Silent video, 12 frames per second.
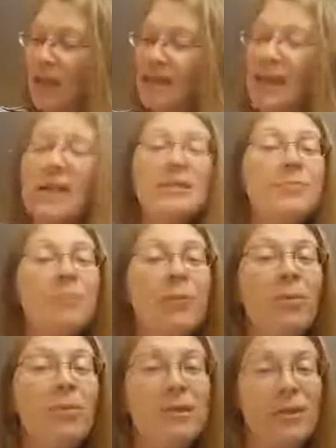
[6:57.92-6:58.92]
Lots of
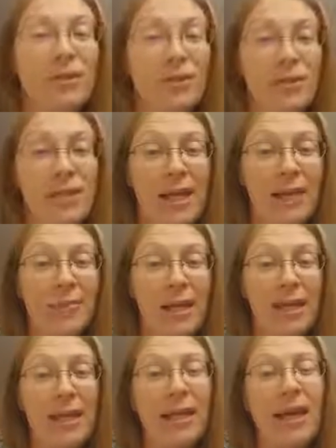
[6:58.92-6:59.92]
people misunderstand
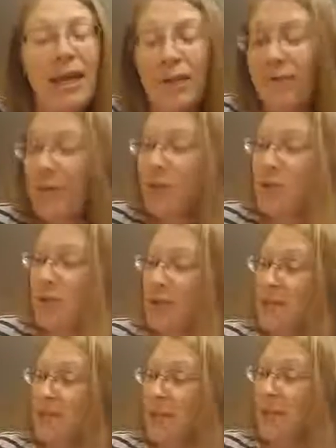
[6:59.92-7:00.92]
me, and it
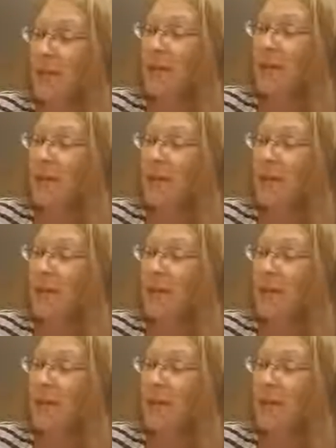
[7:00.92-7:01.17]
frustrates me.